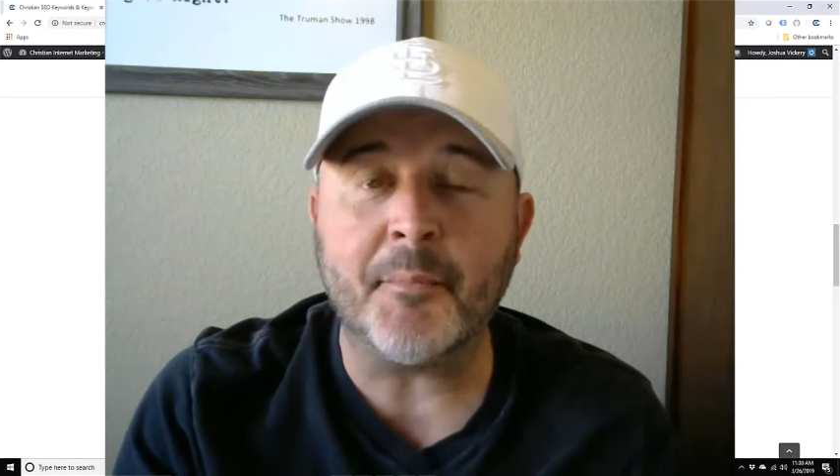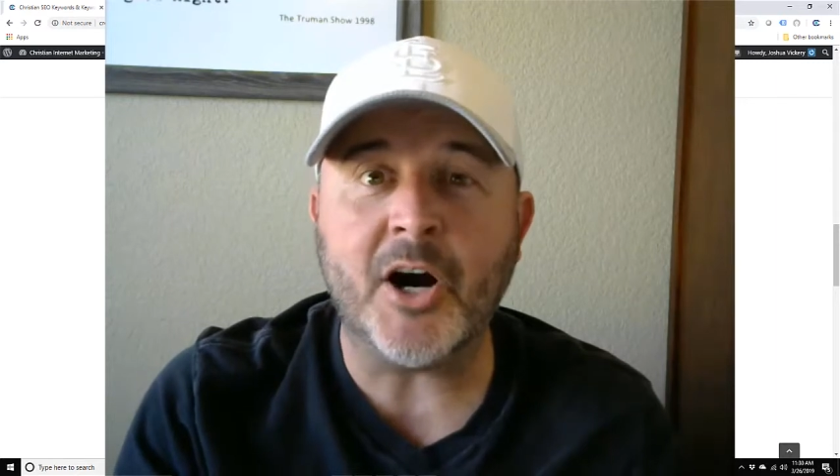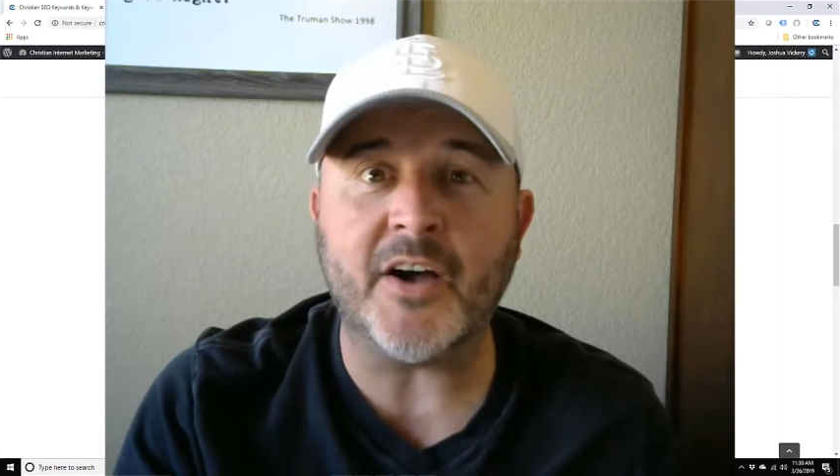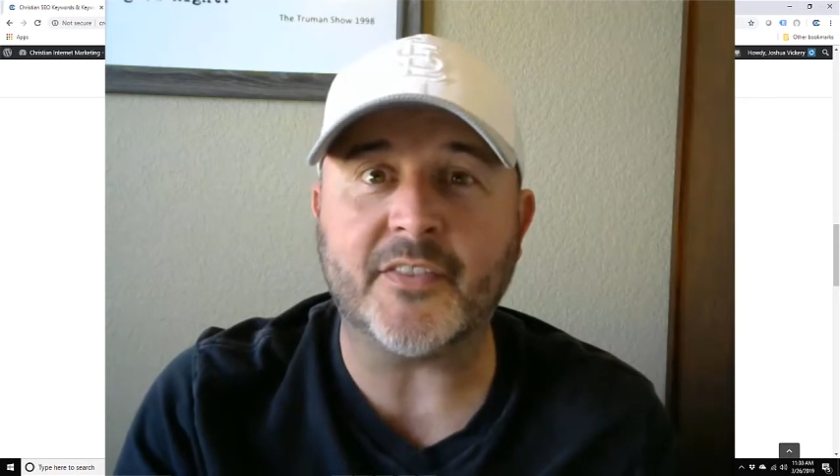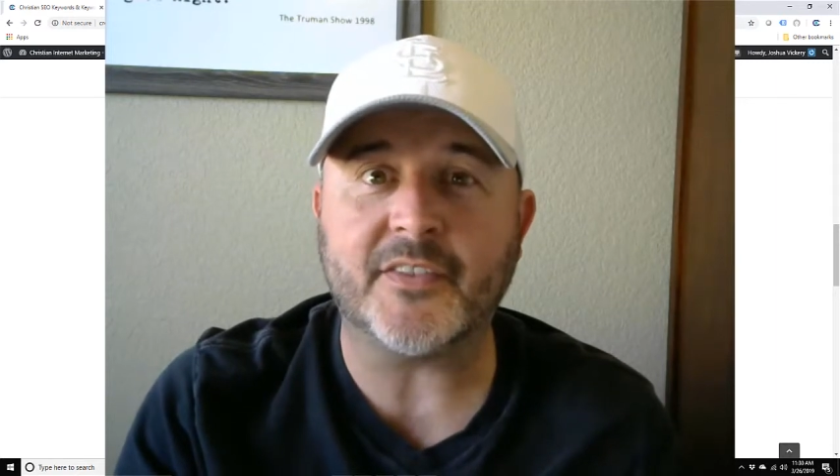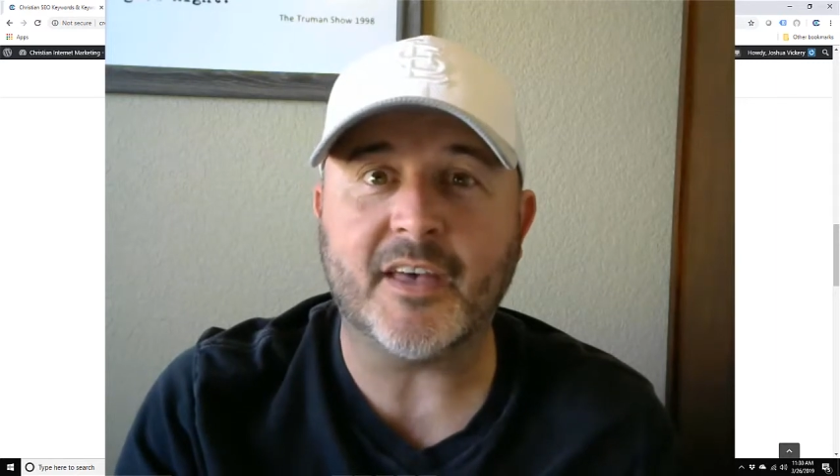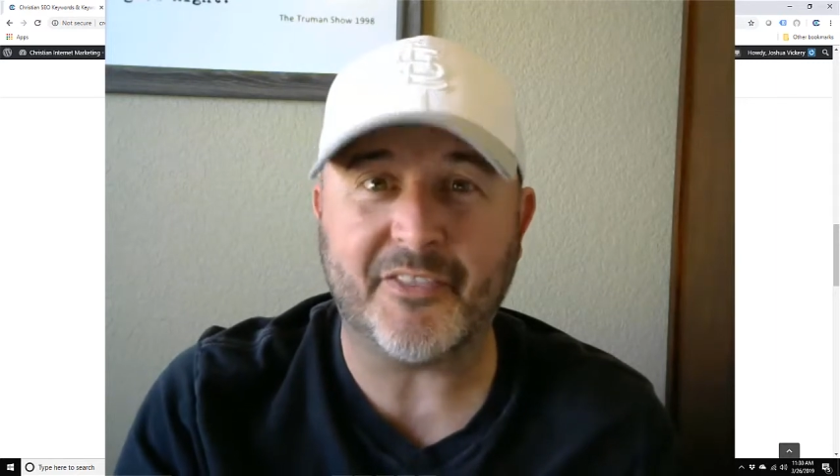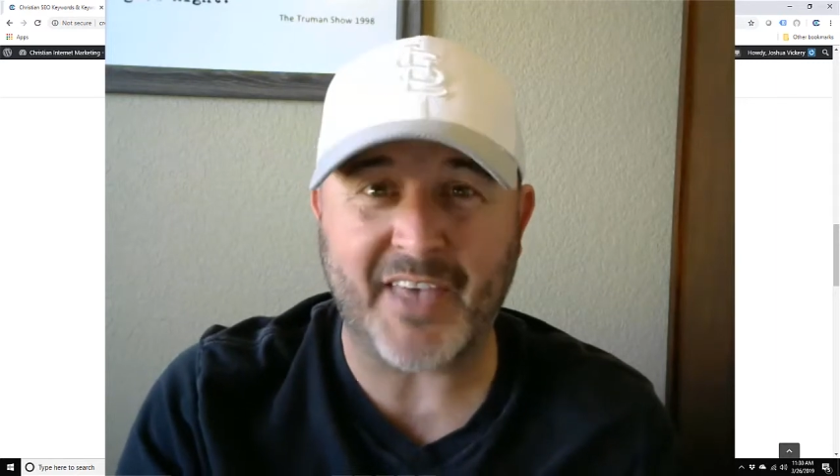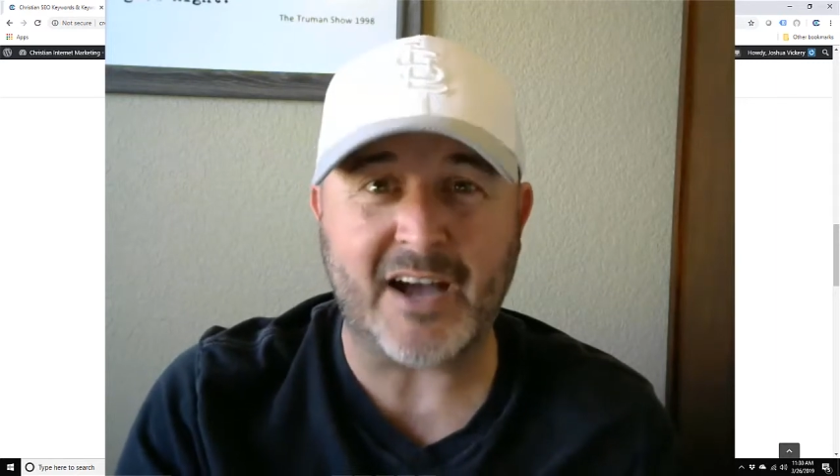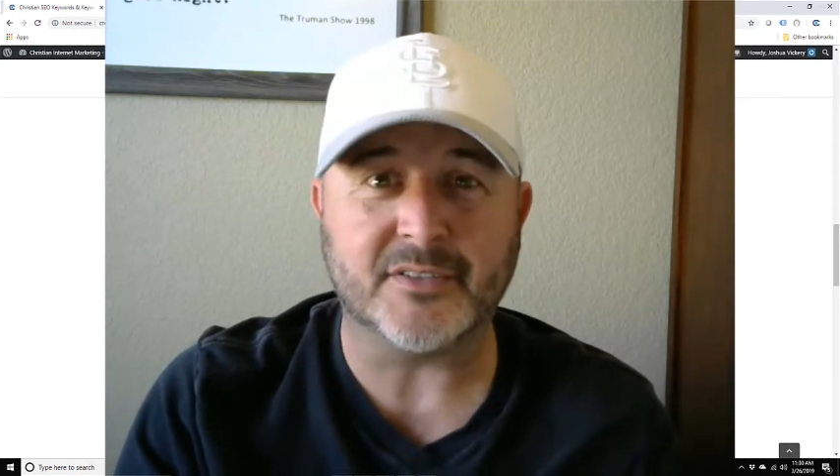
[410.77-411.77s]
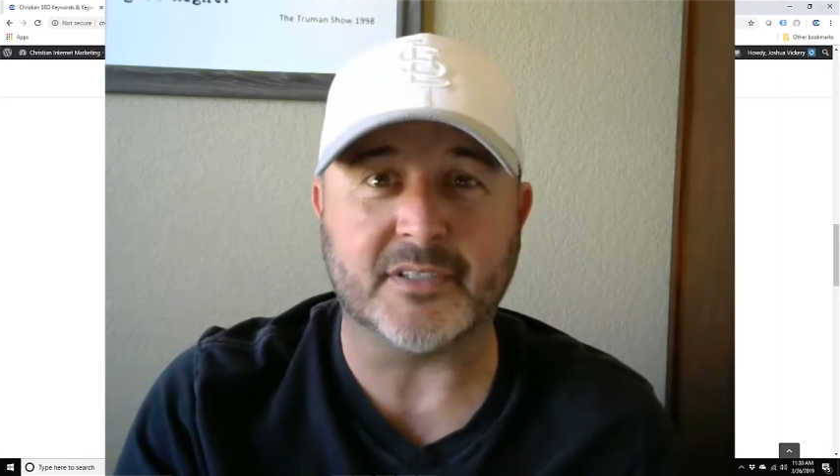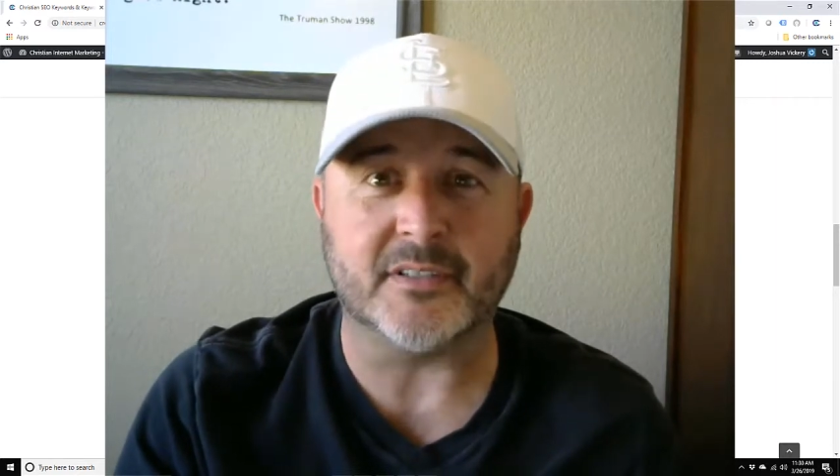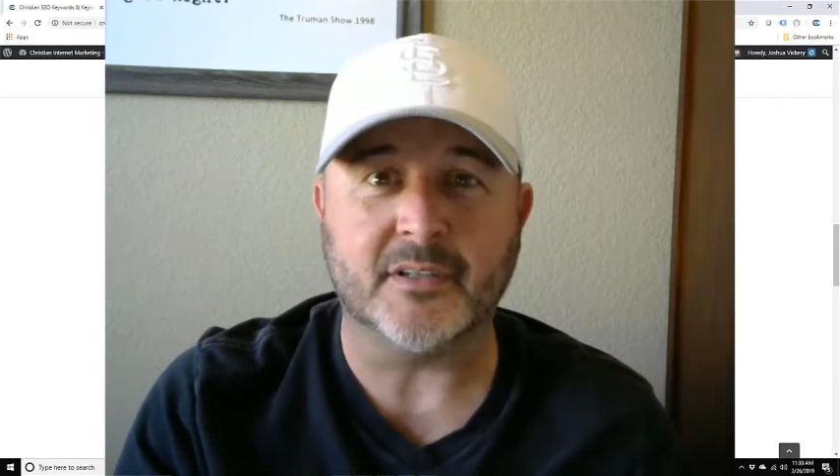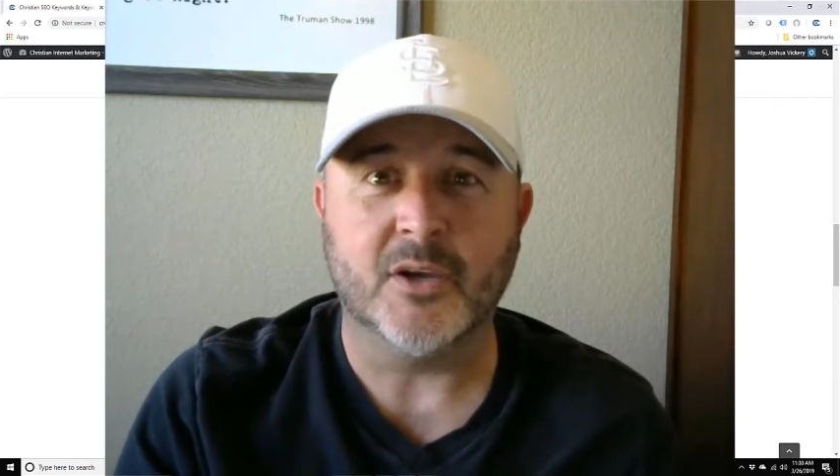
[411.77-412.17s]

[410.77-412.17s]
a month. 1,000.